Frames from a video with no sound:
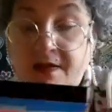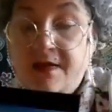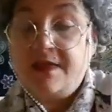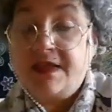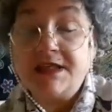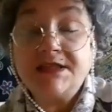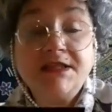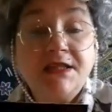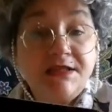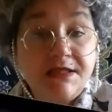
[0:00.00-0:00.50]

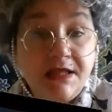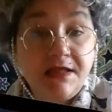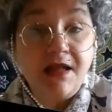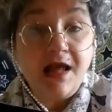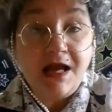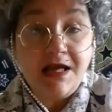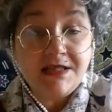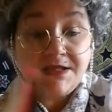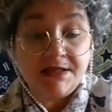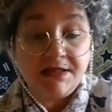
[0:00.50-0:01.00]
This is the
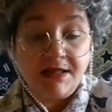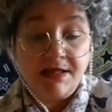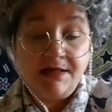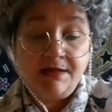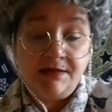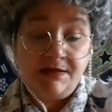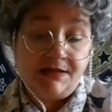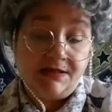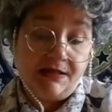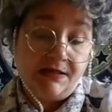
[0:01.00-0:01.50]
last
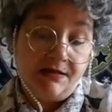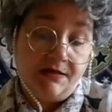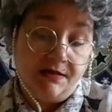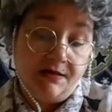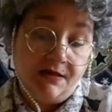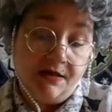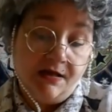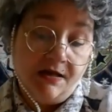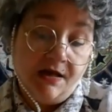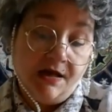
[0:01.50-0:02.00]
thing, dear,
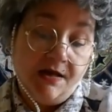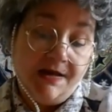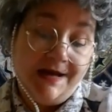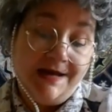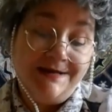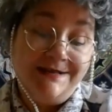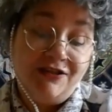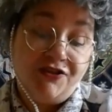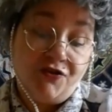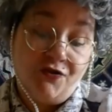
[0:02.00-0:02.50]

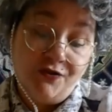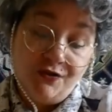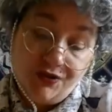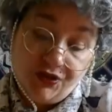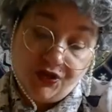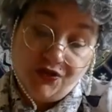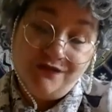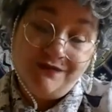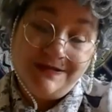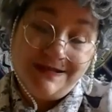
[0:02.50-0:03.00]
and it's got
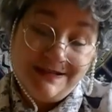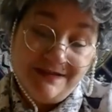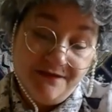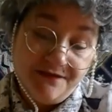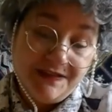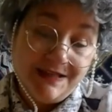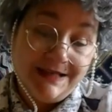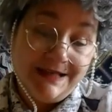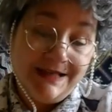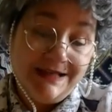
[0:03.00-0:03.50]

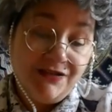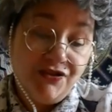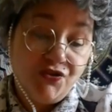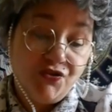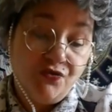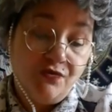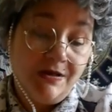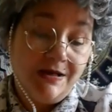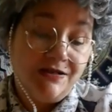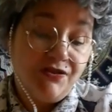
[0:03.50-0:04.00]
giraffes again,
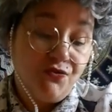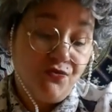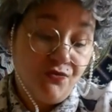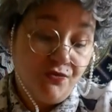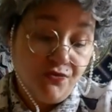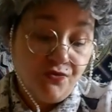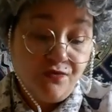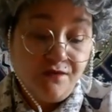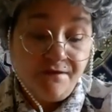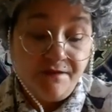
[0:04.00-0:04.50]
so I
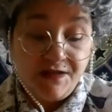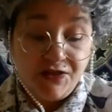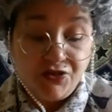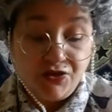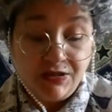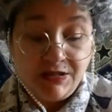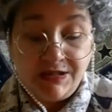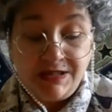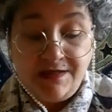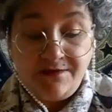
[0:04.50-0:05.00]
don't know if I
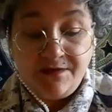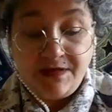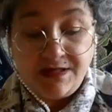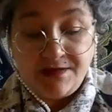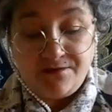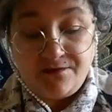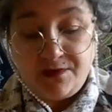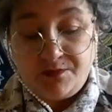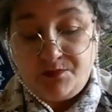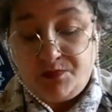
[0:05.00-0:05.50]
should leave this
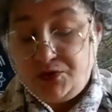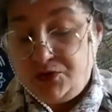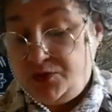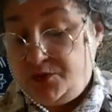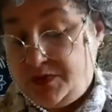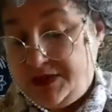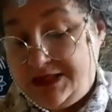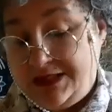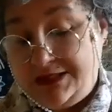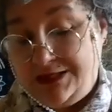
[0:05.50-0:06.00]
for
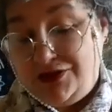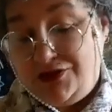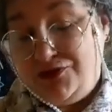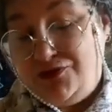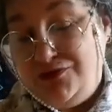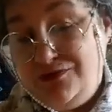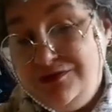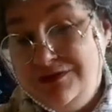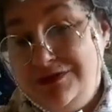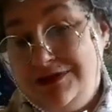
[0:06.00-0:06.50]
Blueberry or
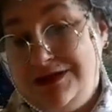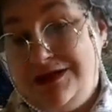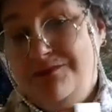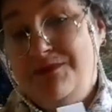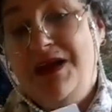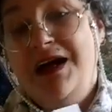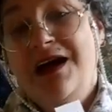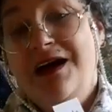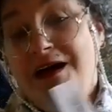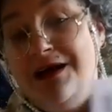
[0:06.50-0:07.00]
not.
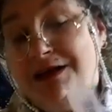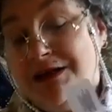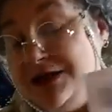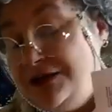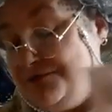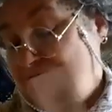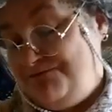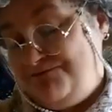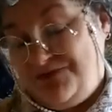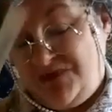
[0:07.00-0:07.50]
Um,
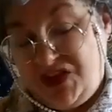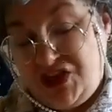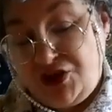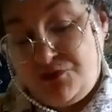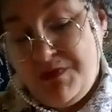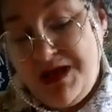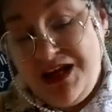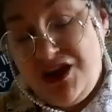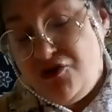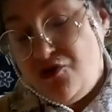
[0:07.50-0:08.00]
she
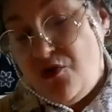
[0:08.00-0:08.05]
might